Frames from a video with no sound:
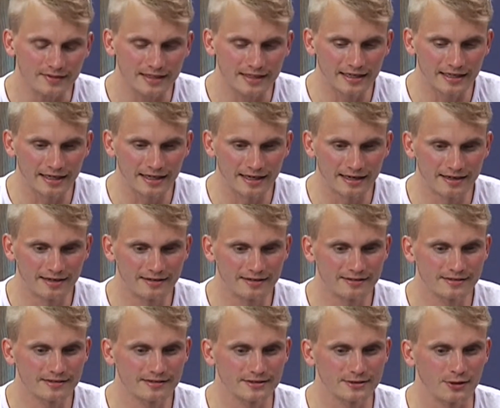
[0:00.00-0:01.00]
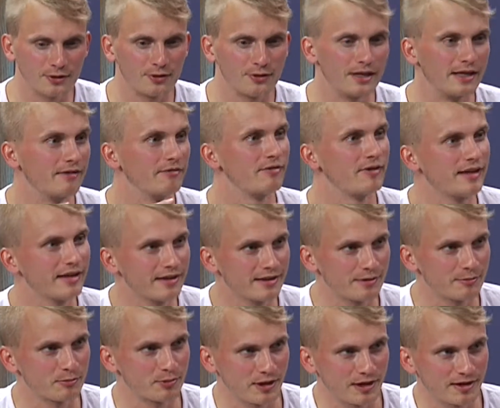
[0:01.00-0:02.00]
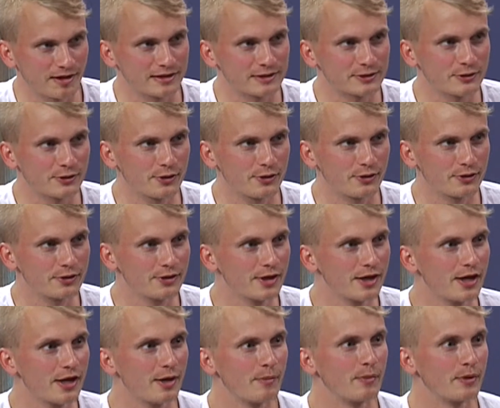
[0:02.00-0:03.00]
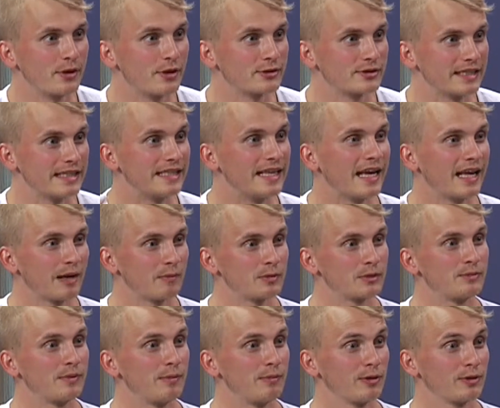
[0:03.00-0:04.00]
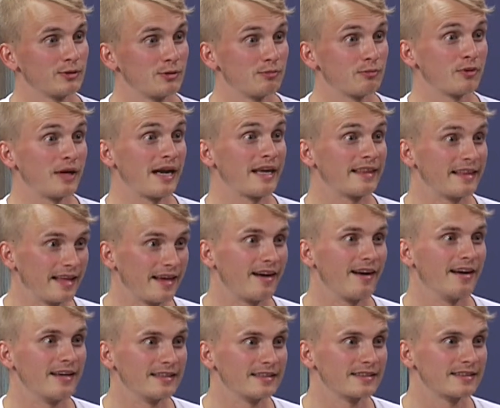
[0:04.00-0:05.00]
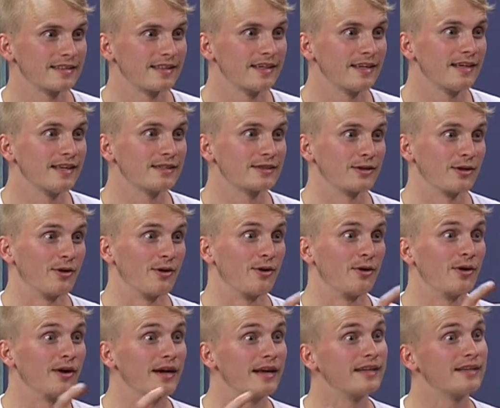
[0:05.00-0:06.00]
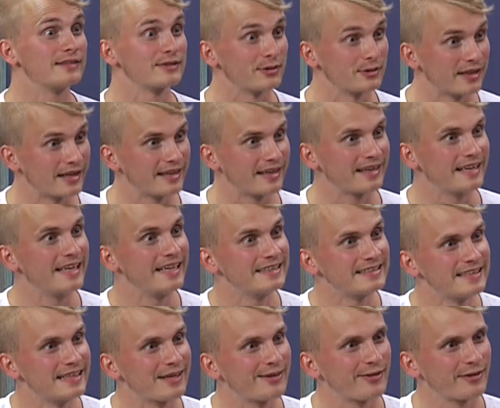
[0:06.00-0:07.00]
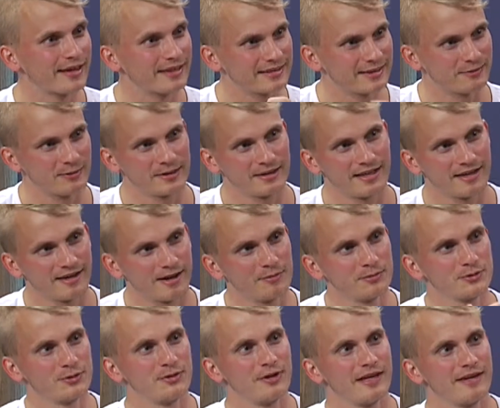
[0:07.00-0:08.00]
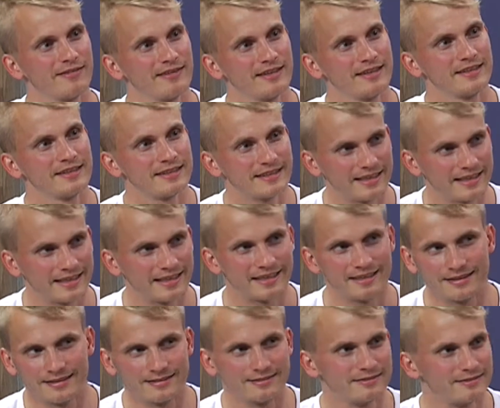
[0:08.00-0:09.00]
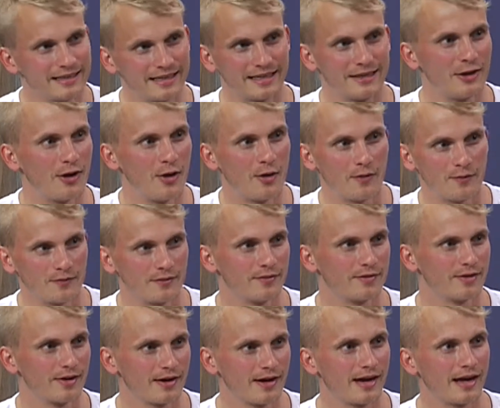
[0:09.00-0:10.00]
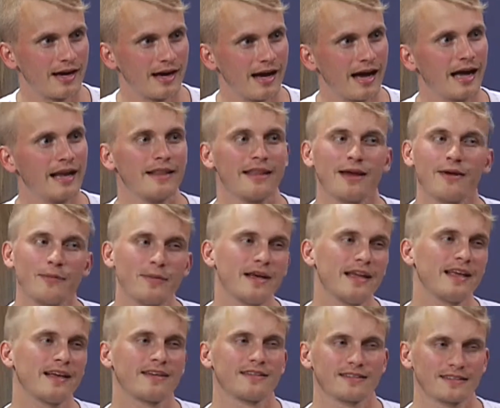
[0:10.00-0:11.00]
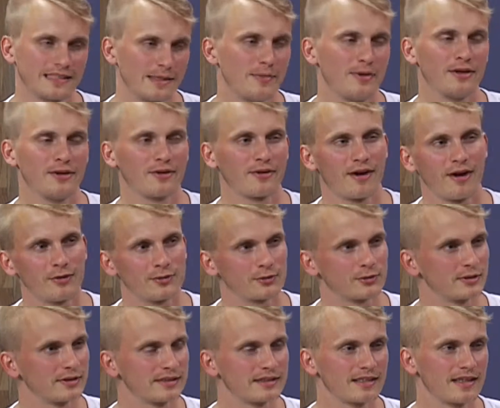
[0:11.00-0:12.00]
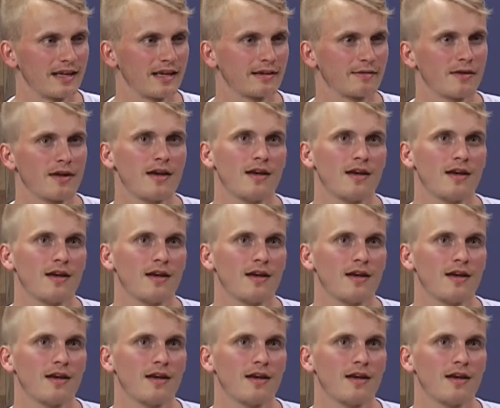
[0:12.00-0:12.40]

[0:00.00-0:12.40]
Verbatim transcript: uh, so in Finland, Brella is good because it helps people to break the ice. So, oh. so they can easily connect, and when they come to the event, they they, they can find someone. Uh, and there are many similar countries, like